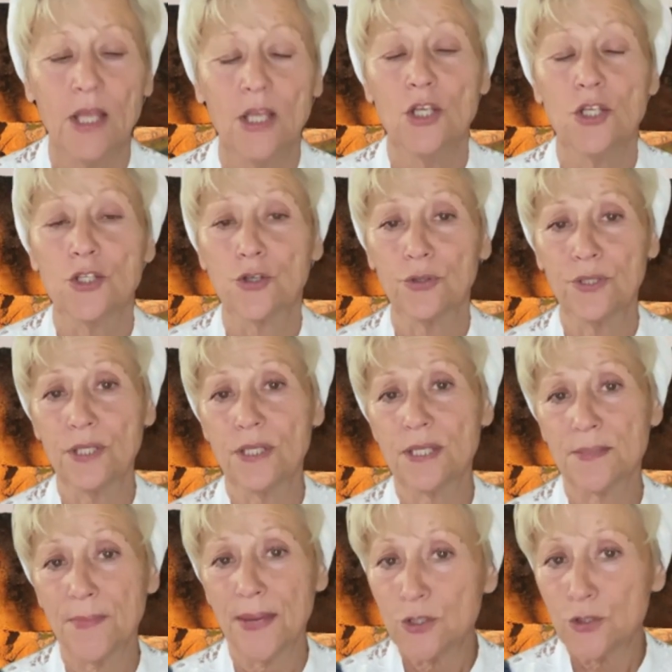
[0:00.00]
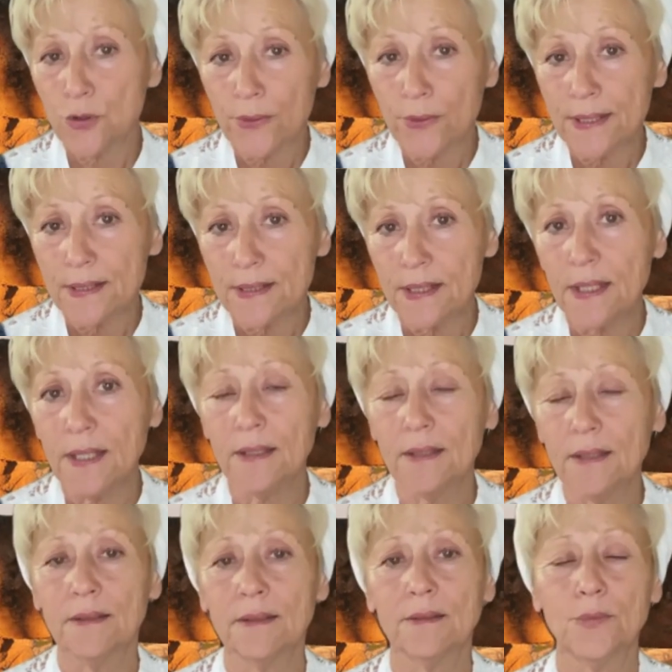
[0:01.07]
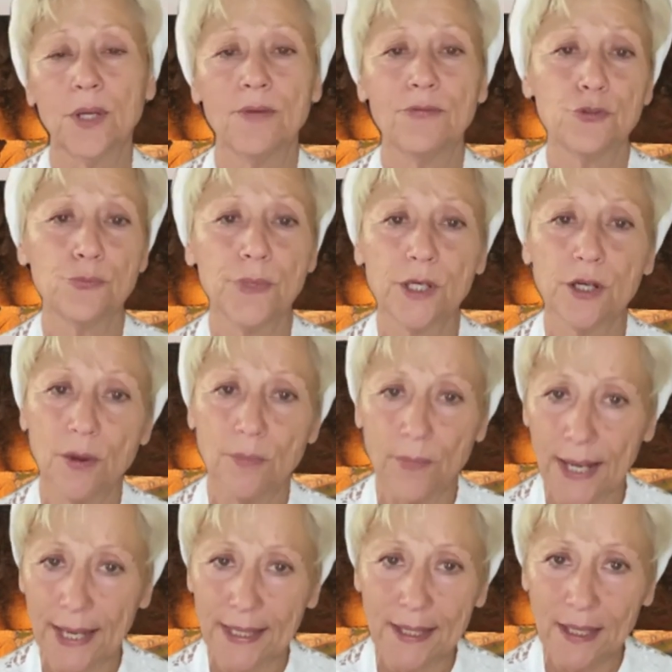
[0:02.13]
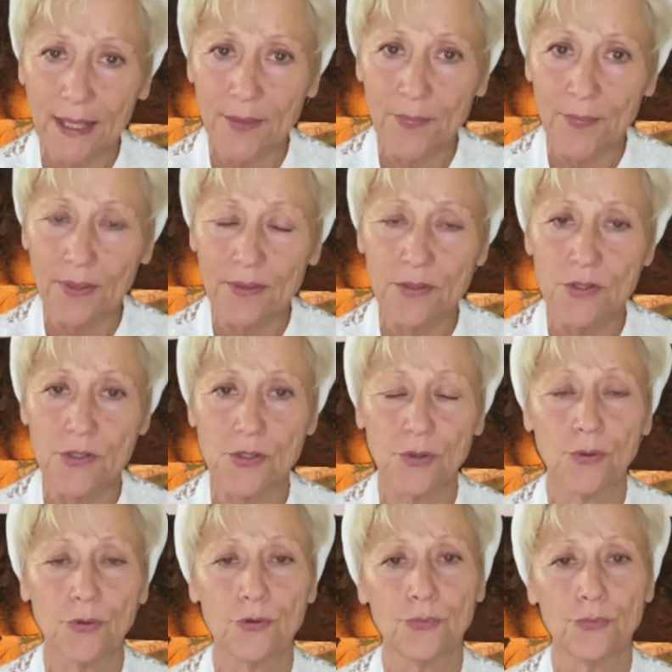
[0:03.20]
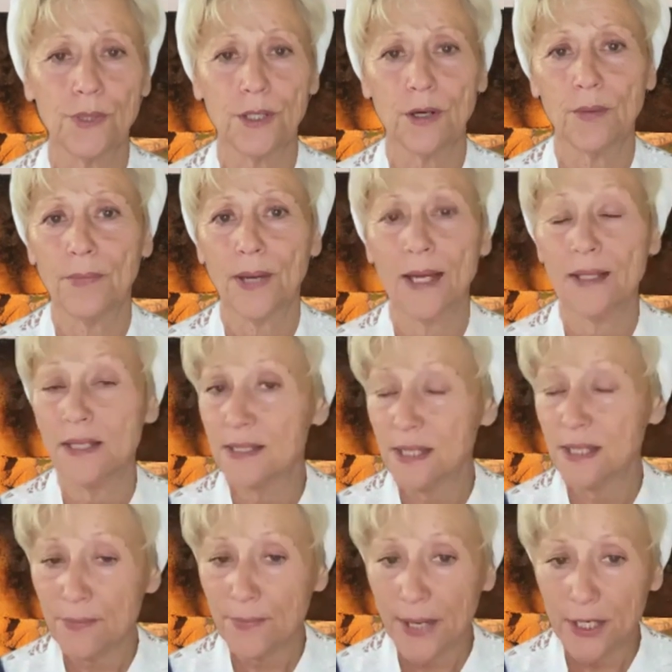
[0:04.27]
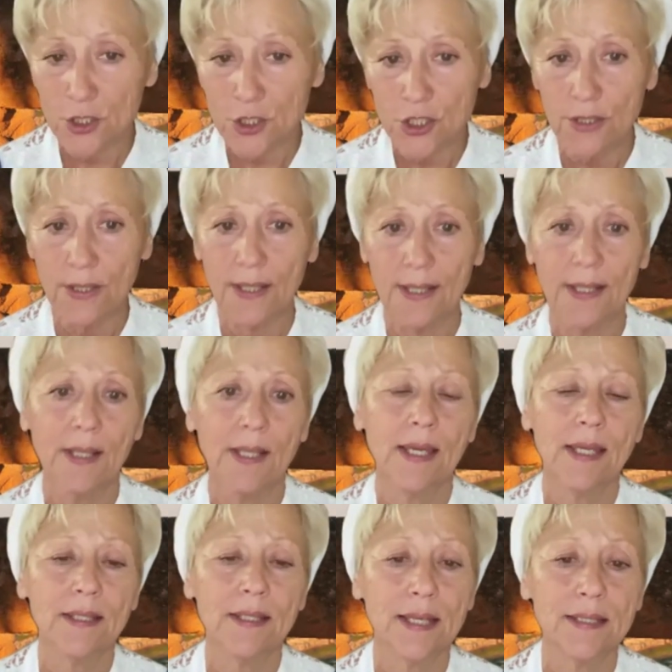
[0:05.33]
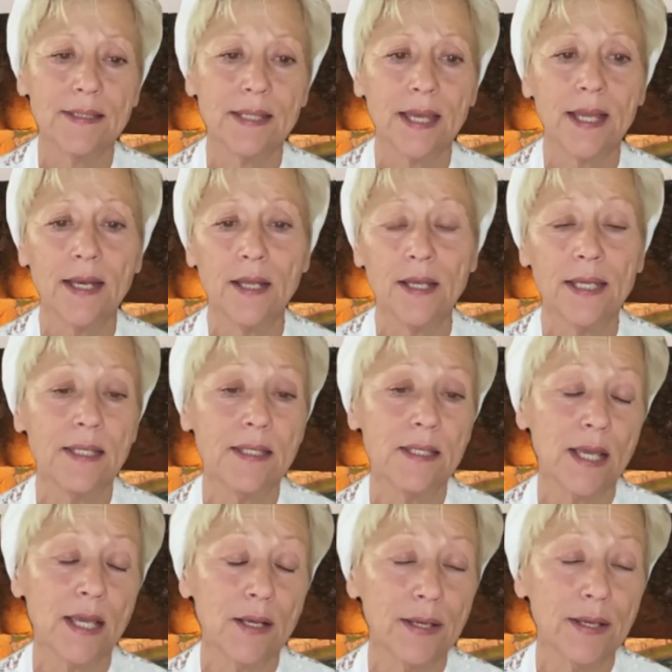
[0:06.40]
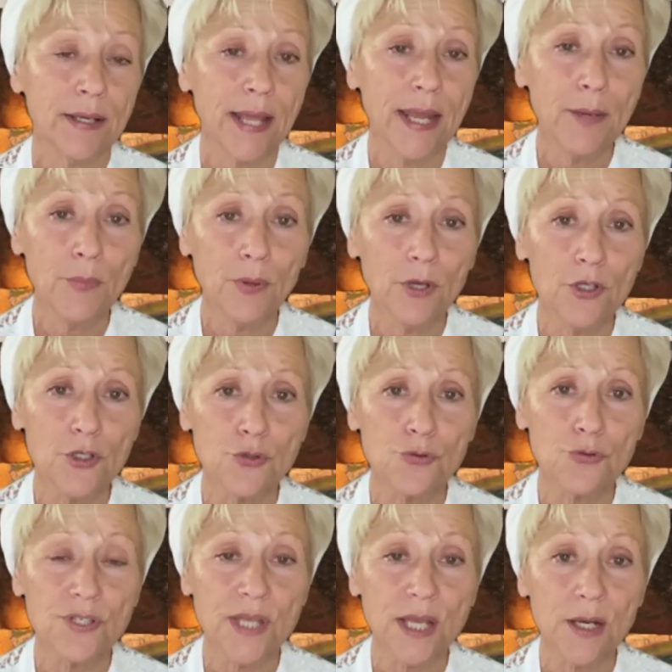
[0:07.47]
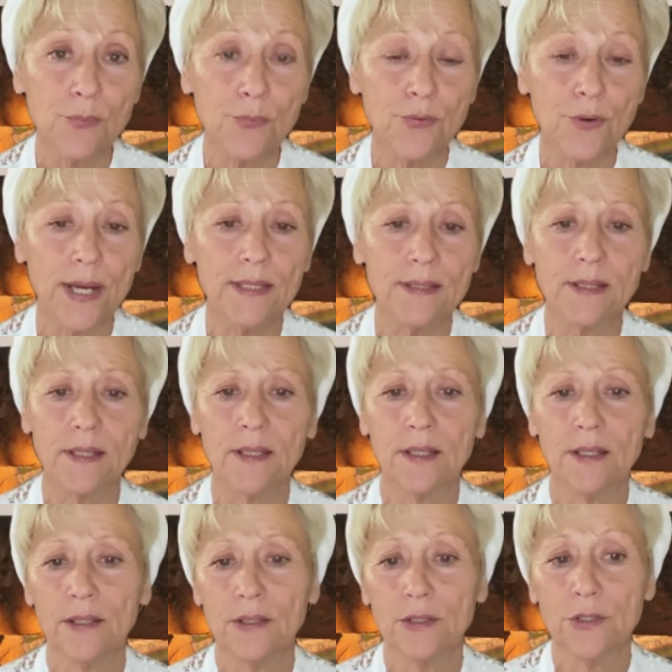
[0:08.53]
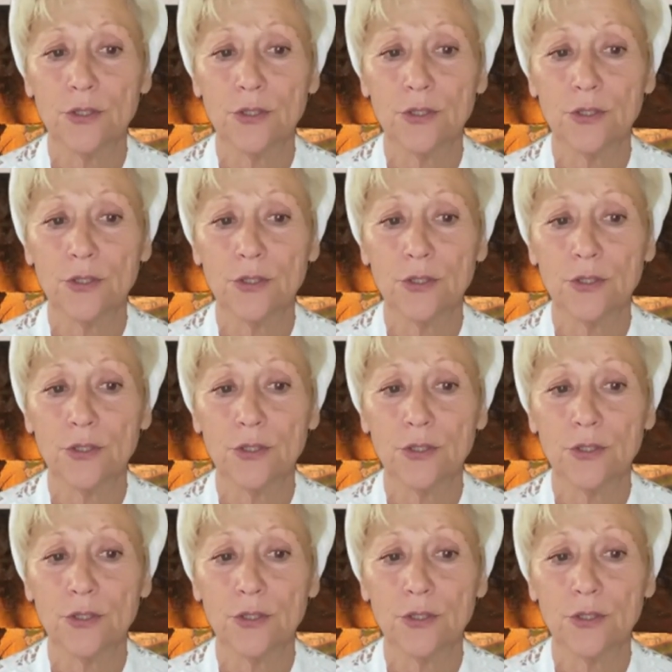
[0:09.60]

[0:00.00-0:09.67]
So this maturity, we have to become like him, so to become in his image, that it enable us to celebrate the